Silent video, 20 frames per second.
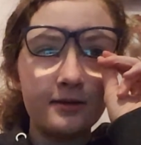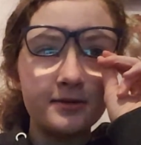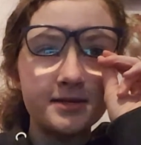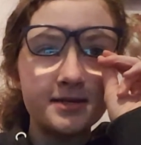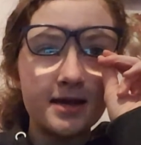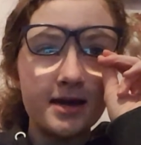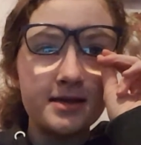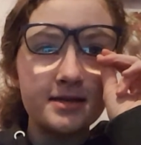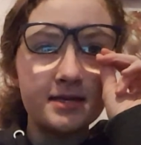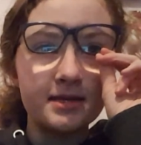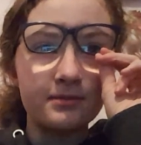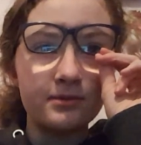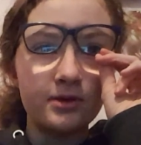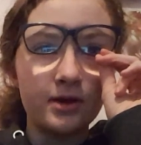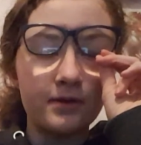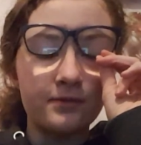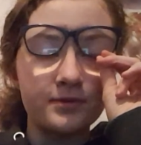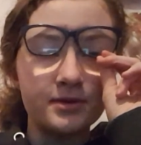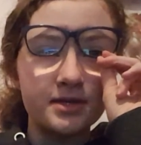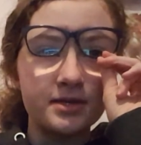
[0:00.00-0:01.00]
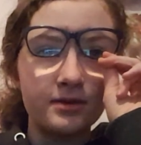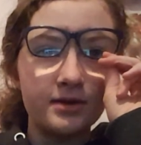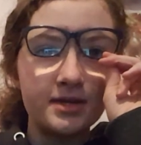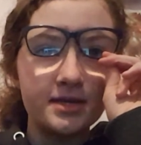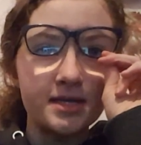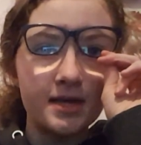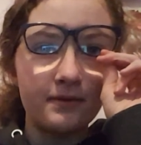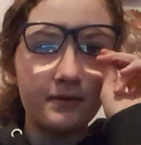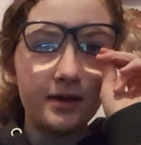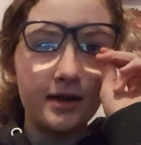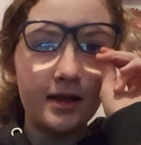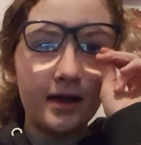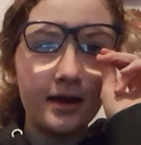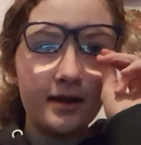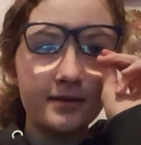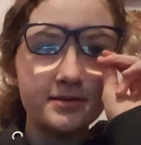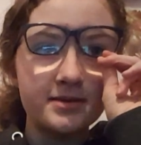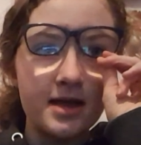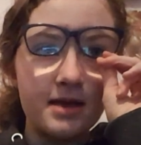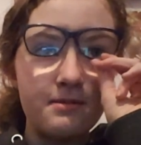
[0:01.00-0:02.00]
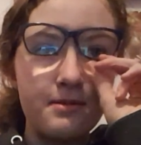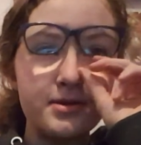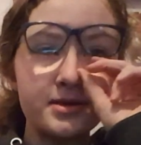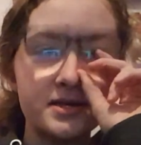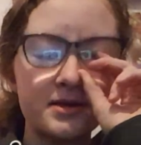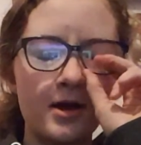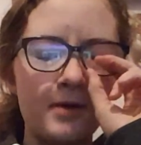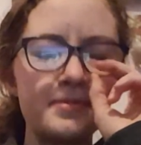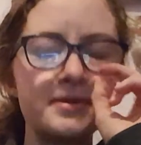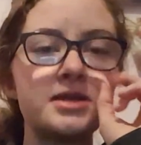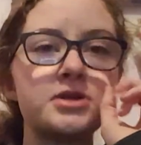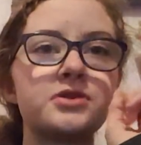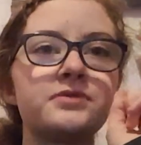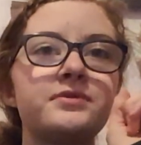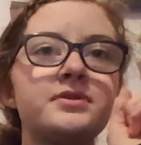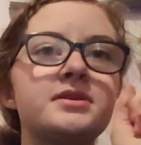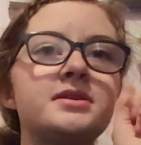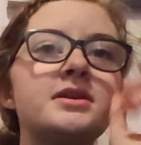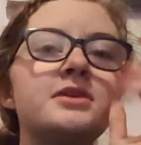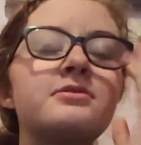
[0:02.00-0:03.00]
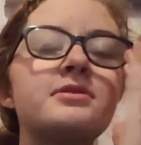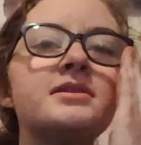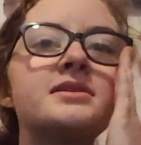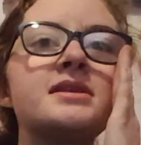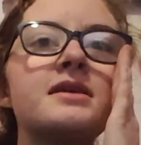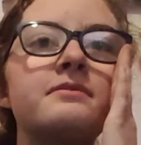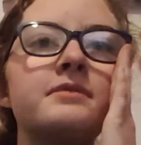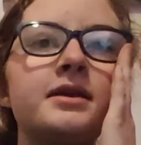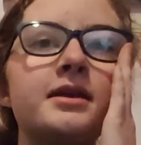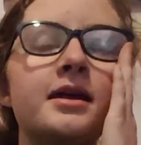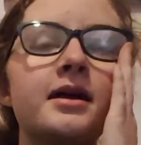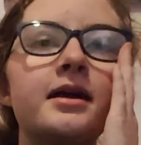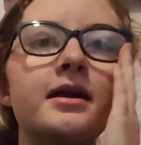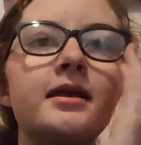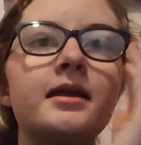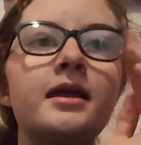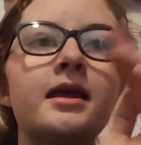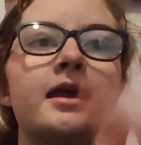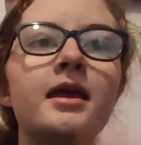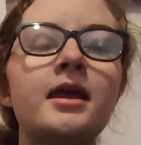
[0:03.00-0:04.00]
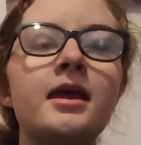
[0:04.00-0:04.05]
Outstanding Cinematography Series 79, Outstanding Music Composition for Series 79,